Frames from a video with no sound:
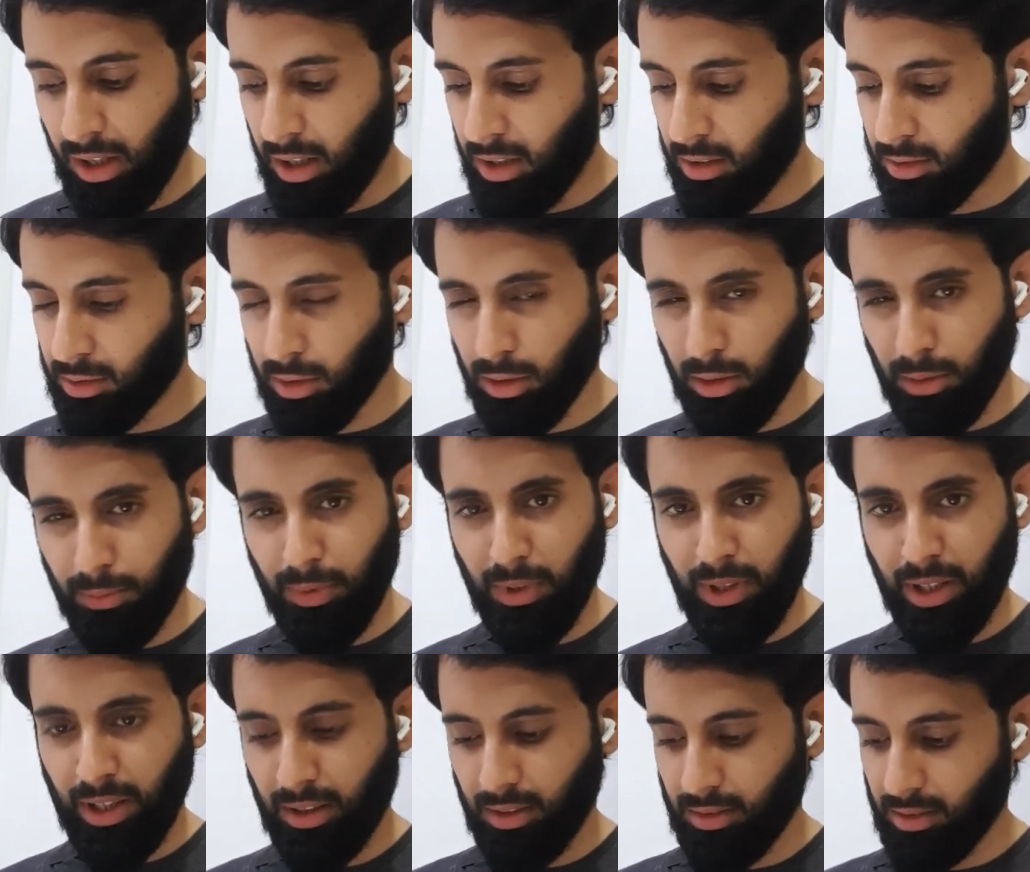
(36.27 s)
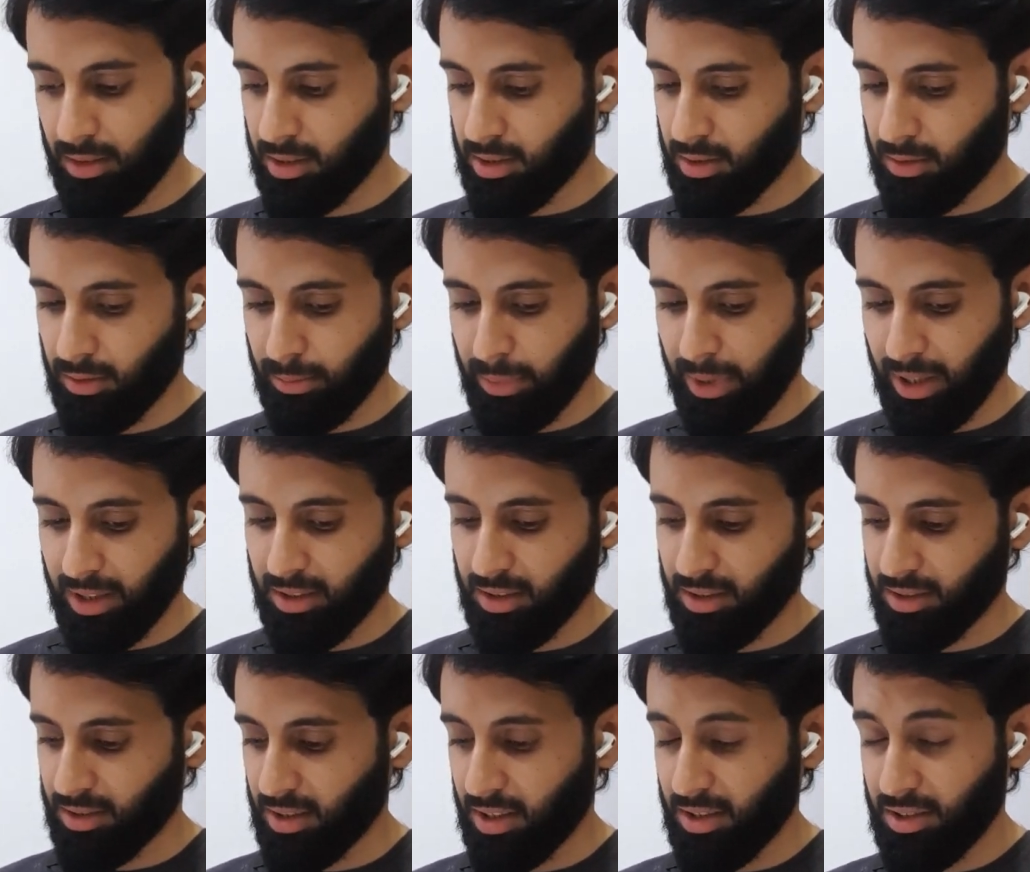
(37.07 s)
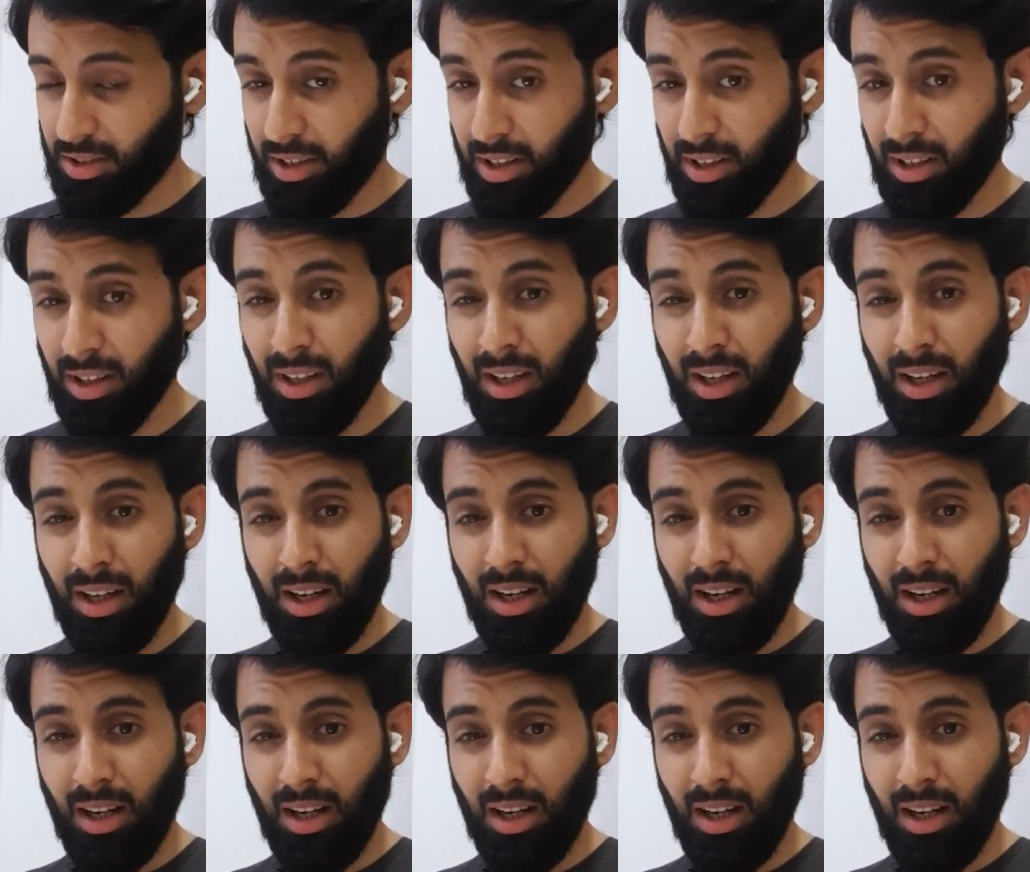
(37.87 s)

So hopefully this will make things easier.